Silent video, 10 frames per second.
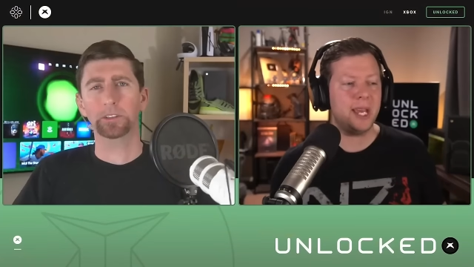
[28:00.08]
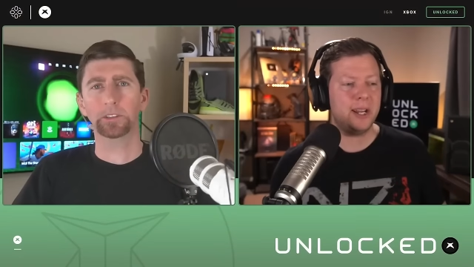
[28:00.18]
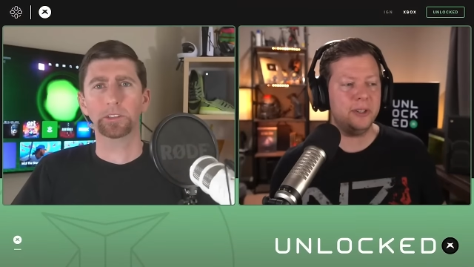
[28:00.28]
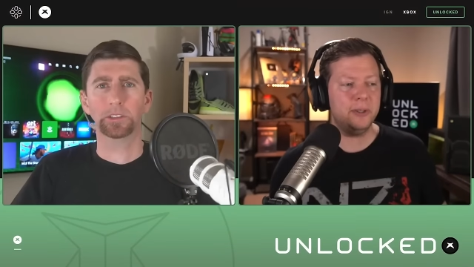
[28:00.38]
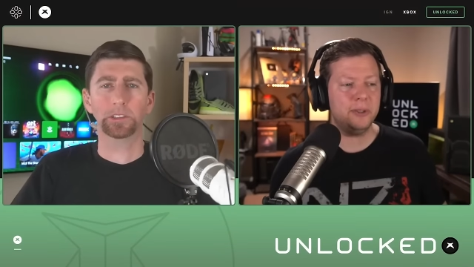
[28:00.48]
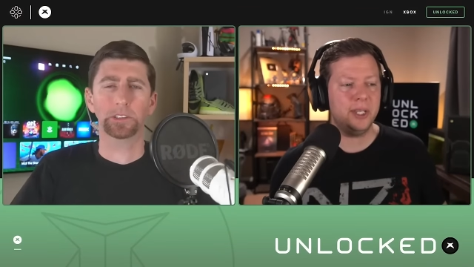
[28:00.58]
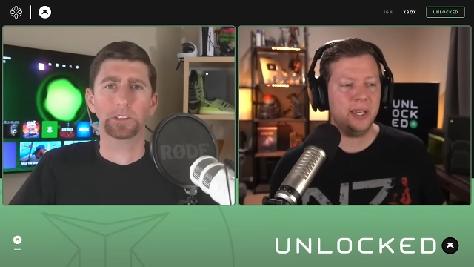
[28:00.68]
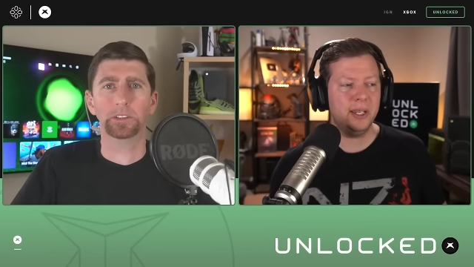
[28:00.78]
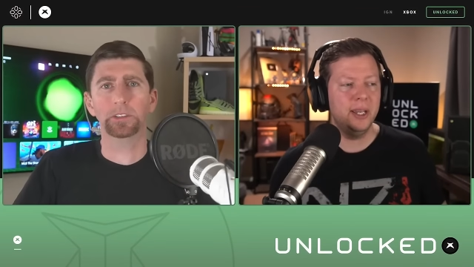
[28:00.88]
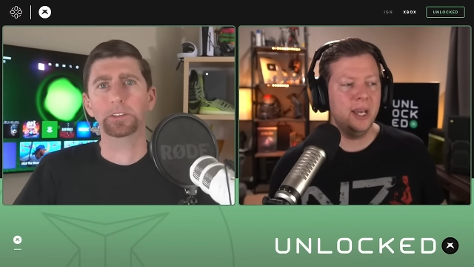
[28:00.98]
Speaker 1: they add a new
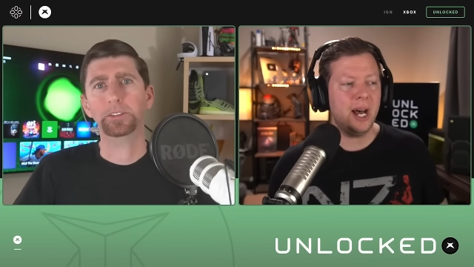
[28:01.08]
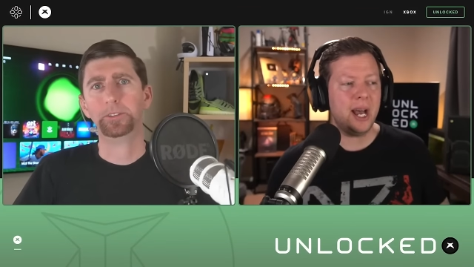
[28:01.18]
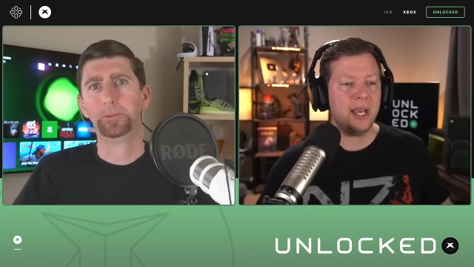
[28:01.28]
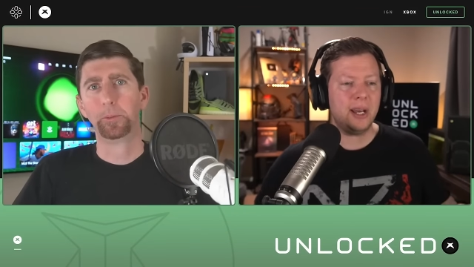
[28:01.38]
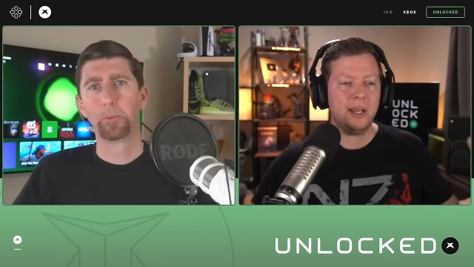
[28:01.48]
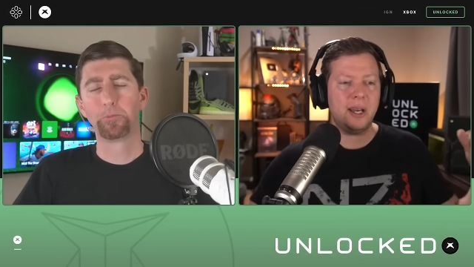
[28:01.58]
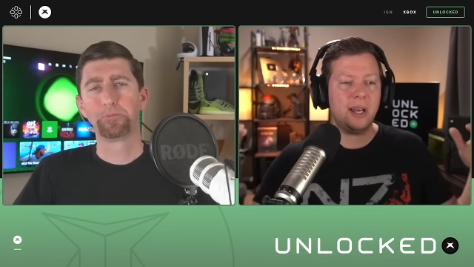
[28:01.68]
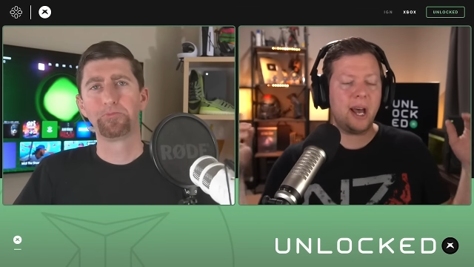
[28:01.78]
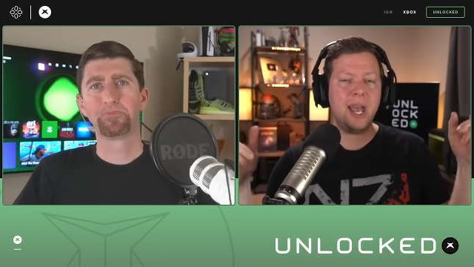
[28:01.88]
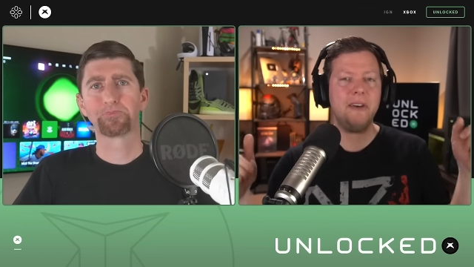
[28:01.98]
thing. I
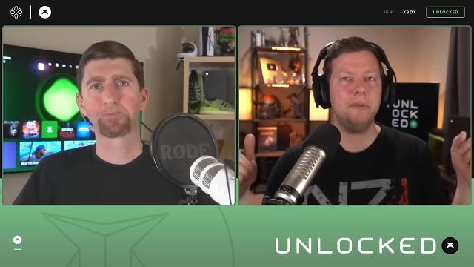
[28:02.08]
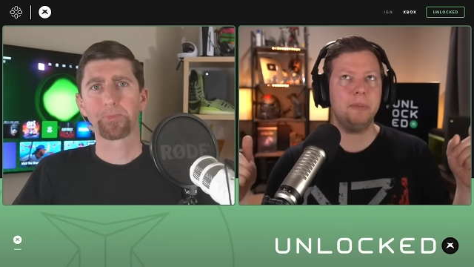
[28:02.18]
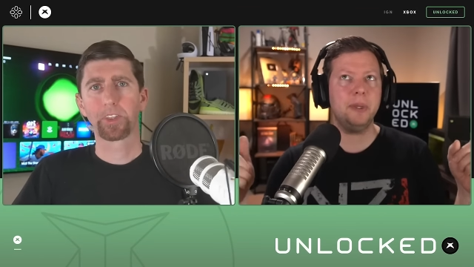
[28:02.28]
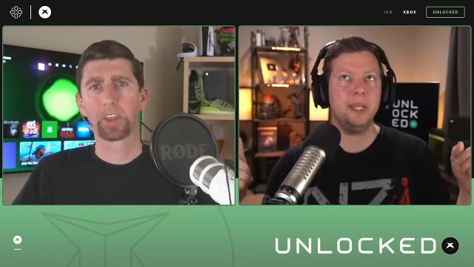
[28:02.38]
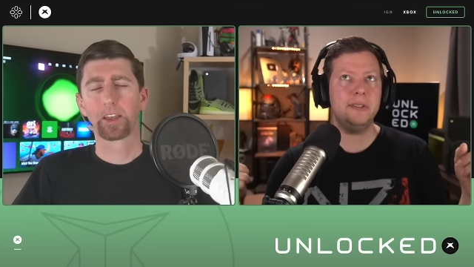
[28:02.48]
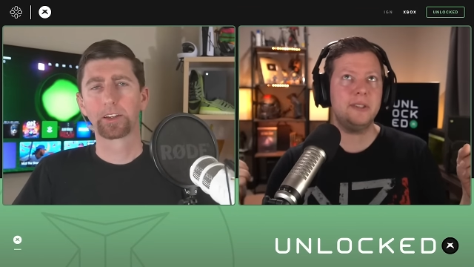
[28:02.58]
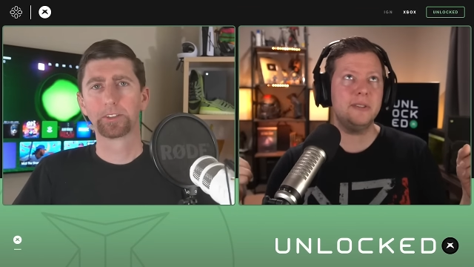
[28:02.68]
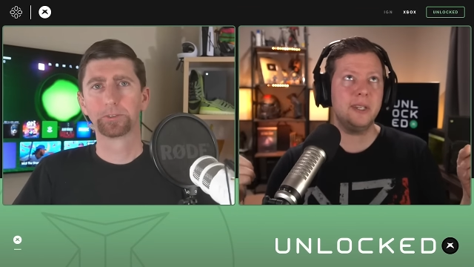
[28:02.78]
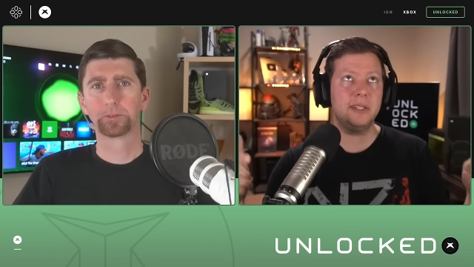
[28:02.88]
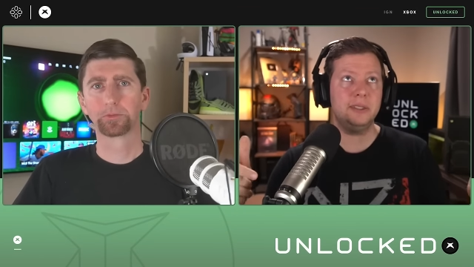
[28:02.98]
I haven't played
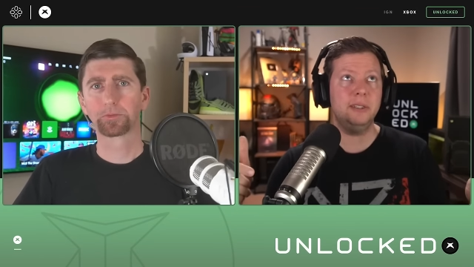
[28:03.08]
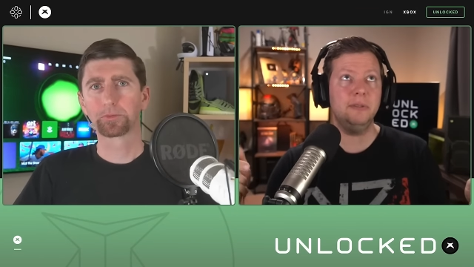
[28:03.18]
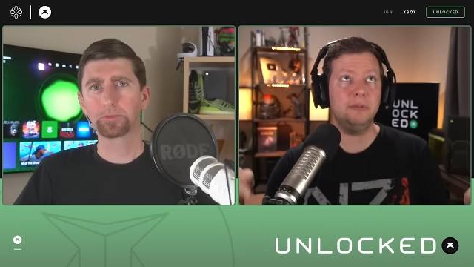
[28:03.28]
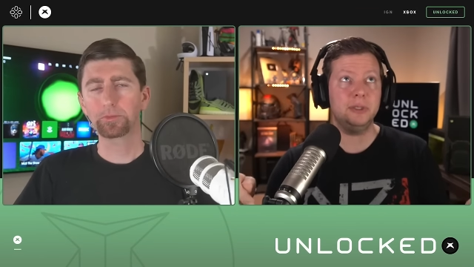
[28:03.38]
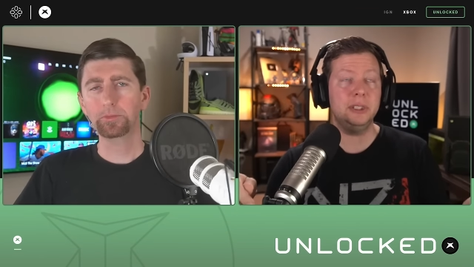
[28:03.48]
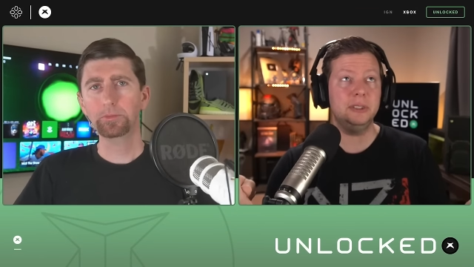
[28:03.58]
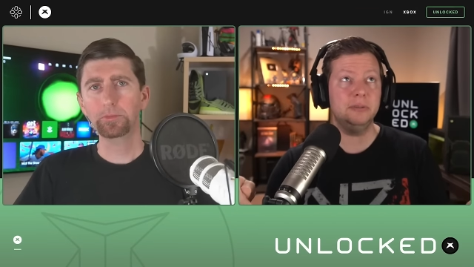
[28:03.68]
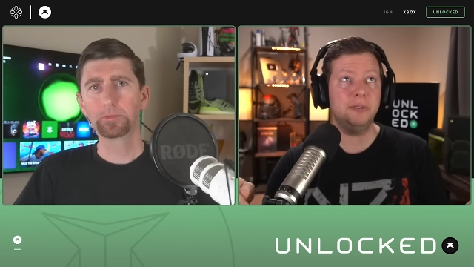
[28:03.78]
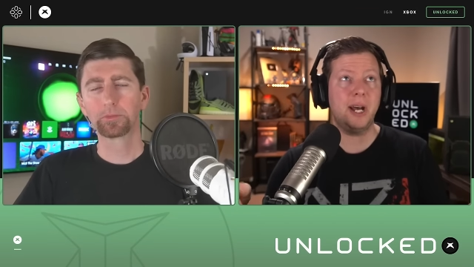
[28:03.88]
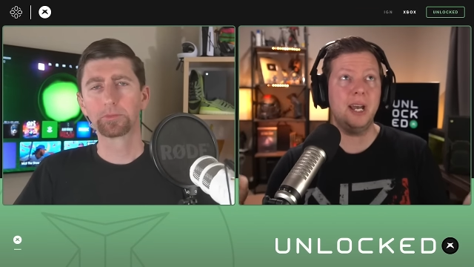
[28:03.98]
since like season
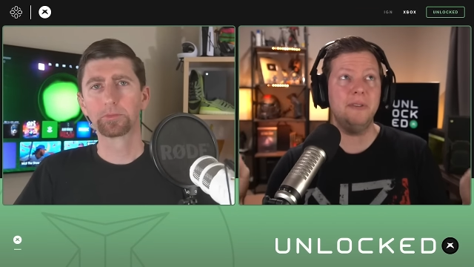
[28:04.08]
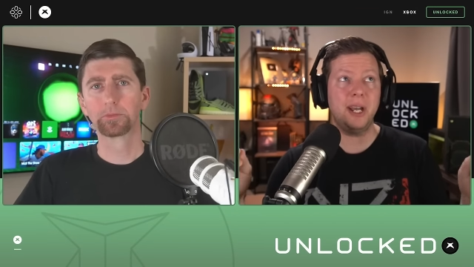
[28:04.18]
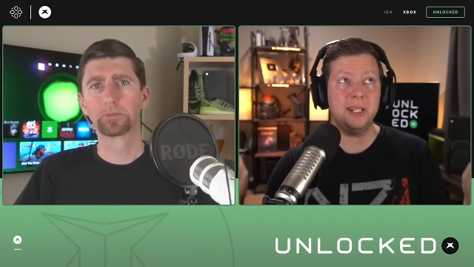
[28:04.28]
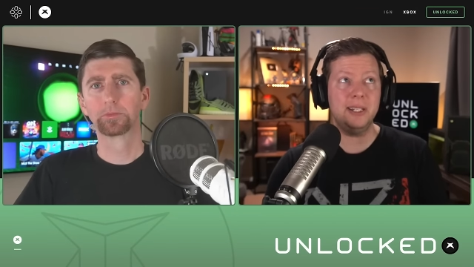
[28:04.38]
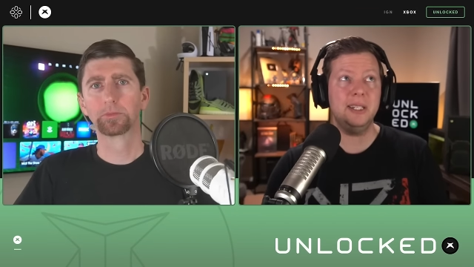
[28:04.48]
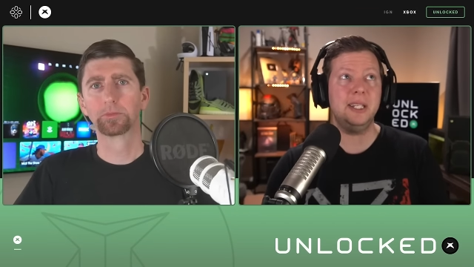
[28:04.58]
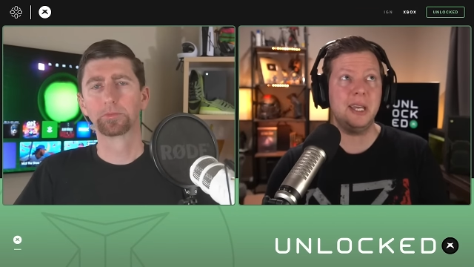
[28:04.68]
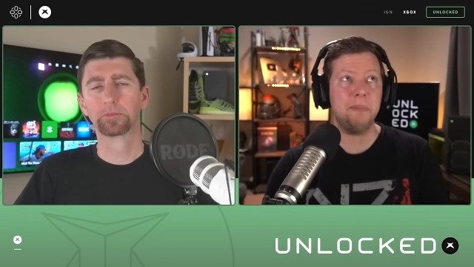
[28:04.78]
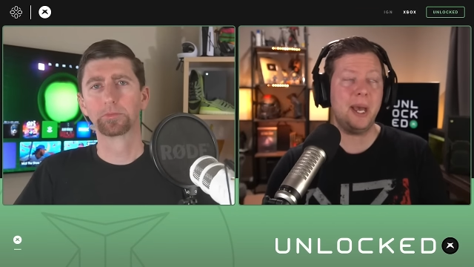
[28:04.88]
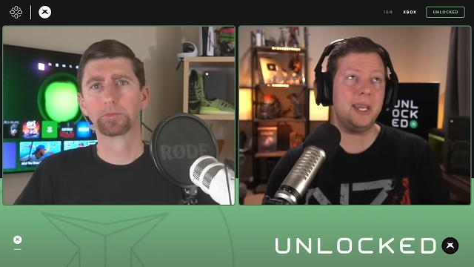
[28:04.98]
season five. I need to
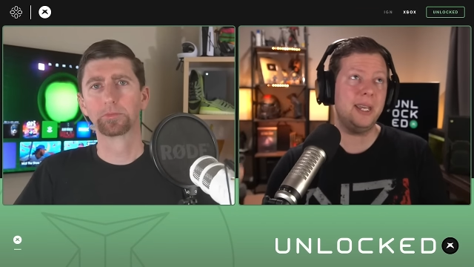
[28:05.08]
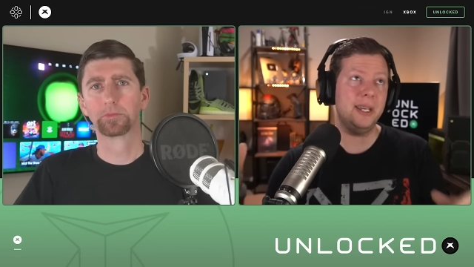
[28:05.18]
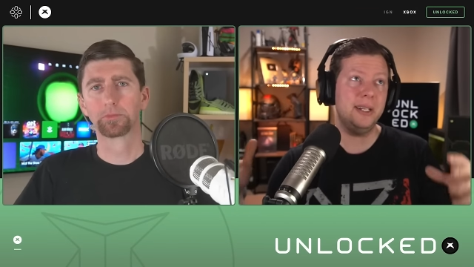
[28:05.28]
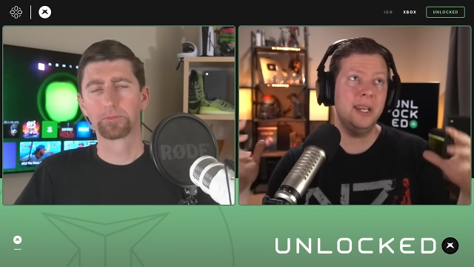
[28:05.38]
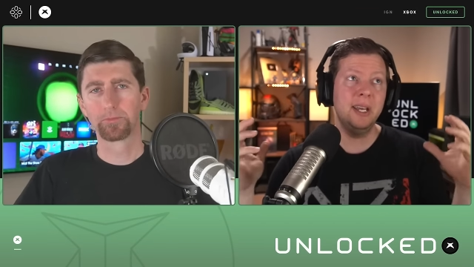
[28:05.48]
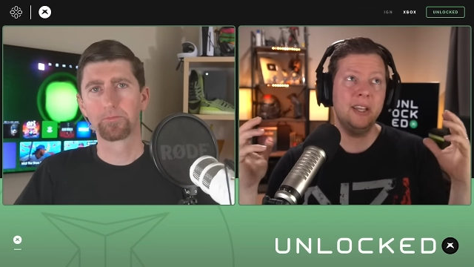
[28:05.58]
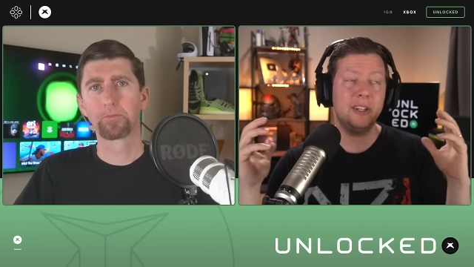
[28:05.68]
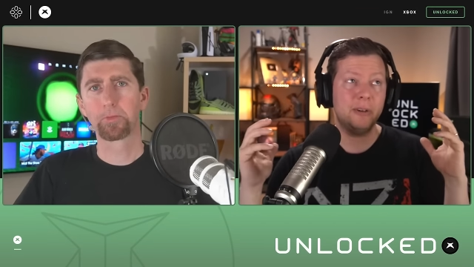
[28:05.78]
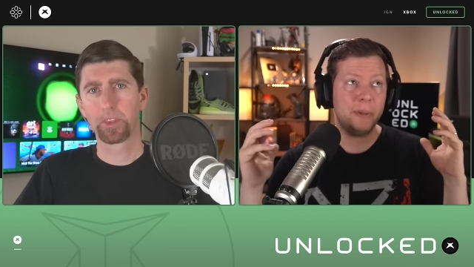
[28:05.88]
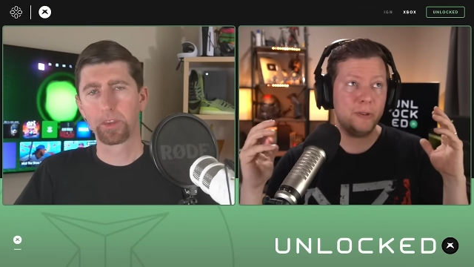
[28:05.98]
get back in.
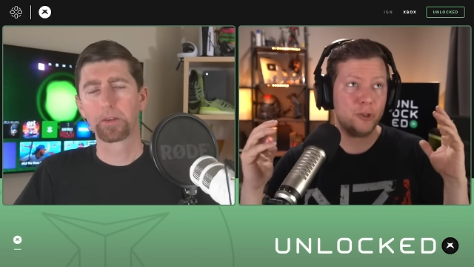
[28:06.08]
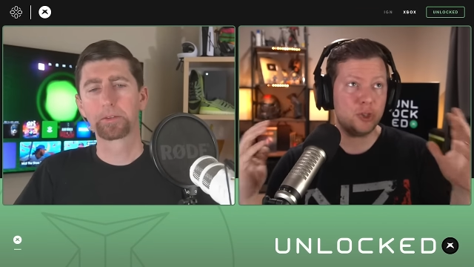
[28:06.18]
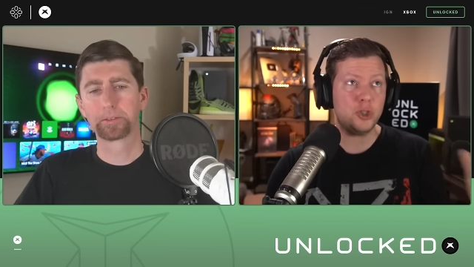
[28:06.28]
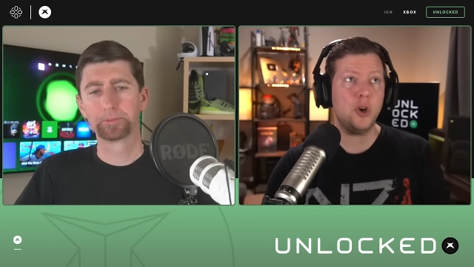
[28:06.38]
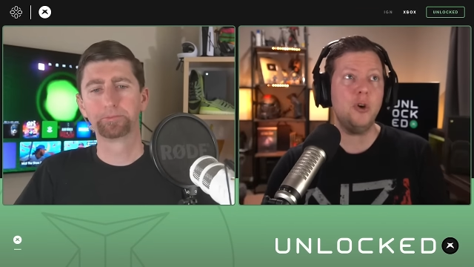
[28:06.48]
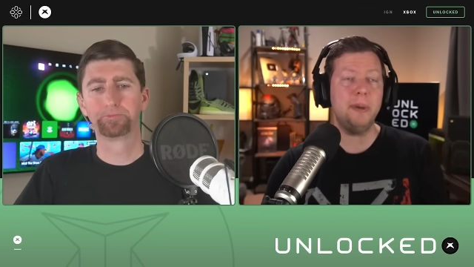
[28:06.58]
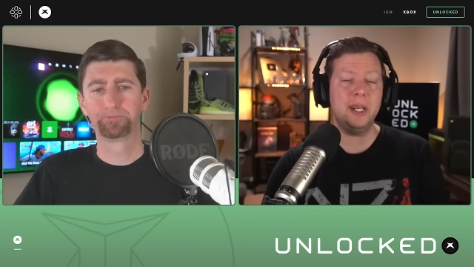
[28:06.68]
There have been so